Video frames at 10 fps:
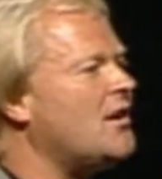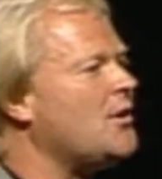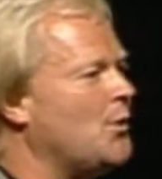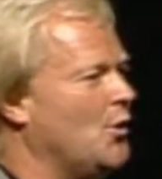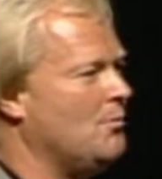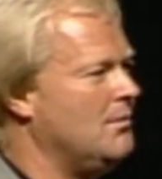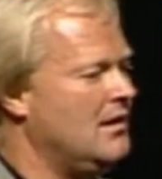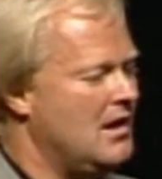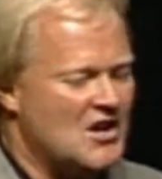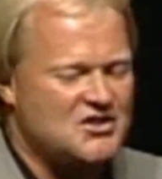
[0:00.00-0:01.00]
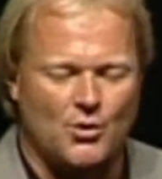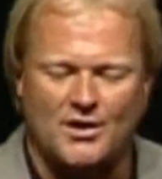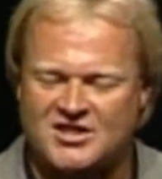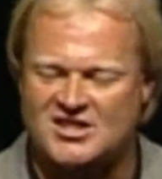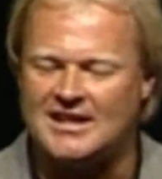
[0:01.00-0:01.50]
of the room sort
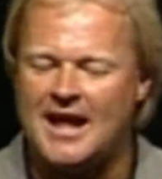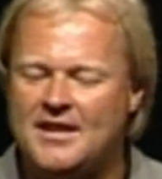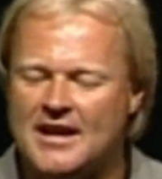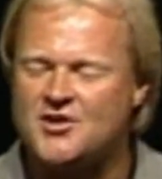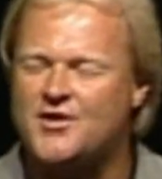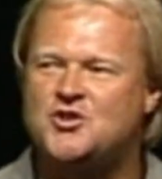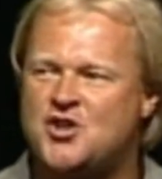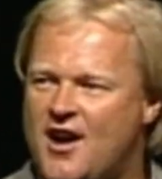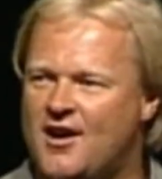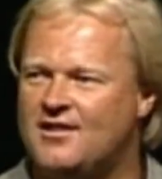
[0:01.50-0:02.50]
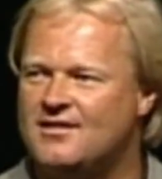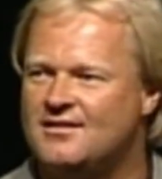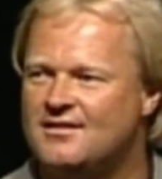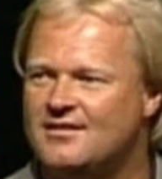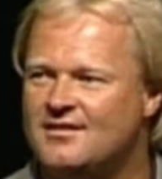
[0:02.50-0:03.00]
of sitting on the edge of their chair,
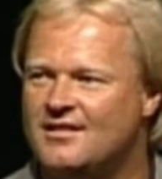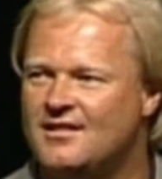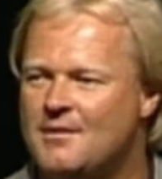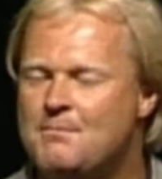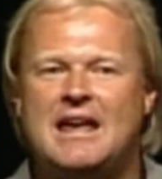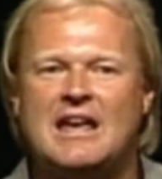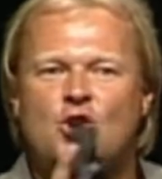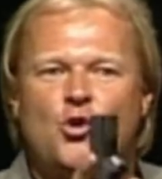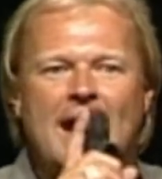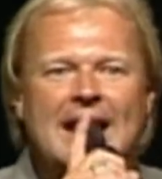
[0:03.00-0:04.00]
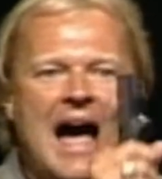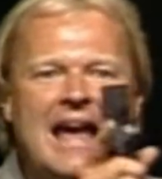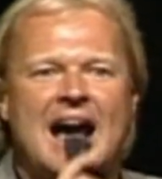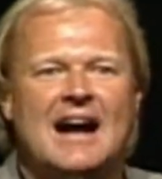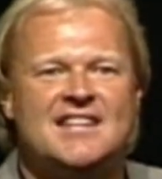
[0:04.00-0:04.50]
making great eye
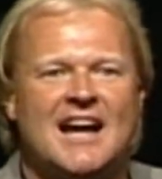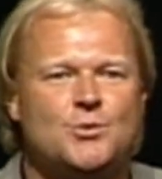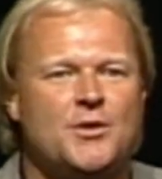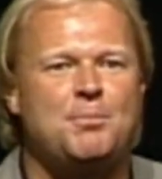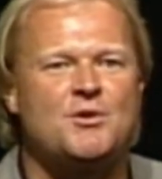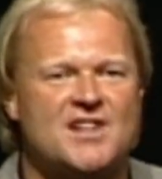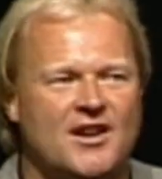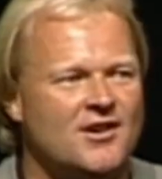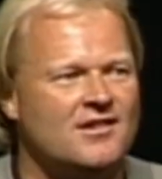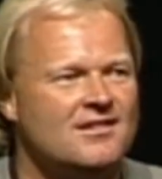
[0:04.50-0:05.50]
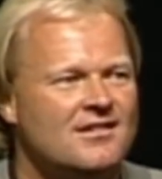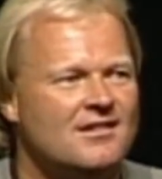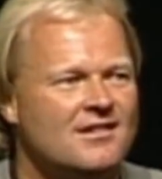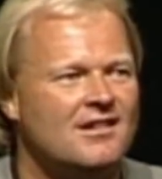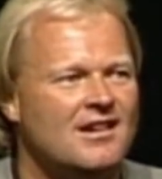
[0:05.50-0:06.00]
contact with the presenter,
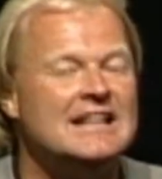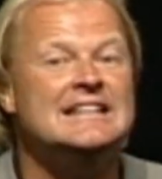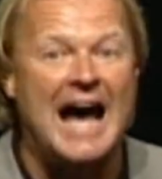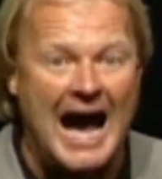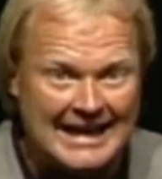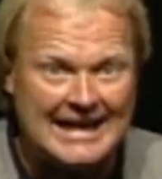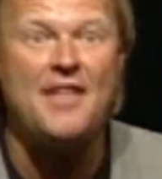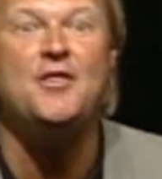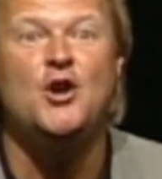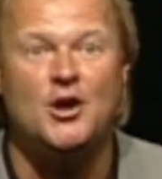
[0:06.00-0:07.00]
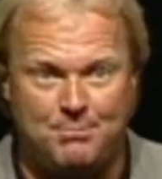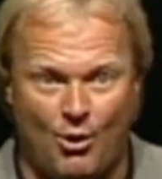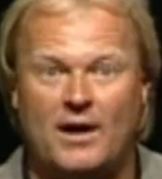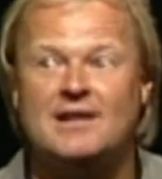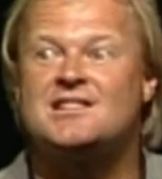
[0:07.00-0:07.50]
nodding on the good
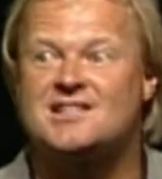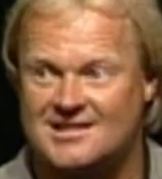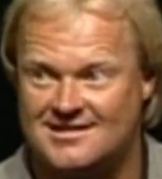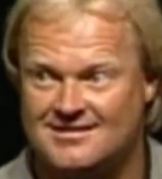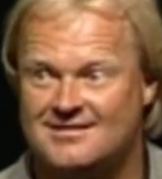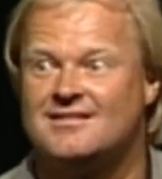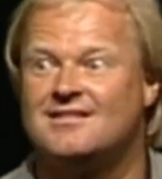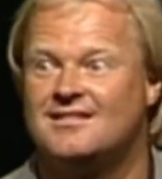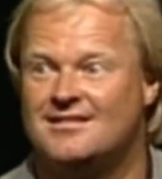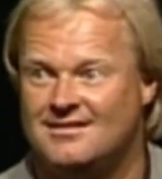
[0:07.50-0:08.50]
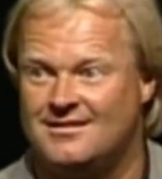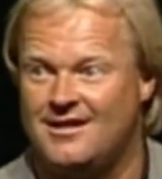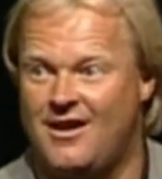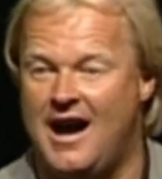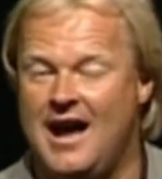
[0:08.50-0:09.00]
points,
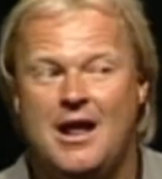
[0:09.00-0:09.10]
all right?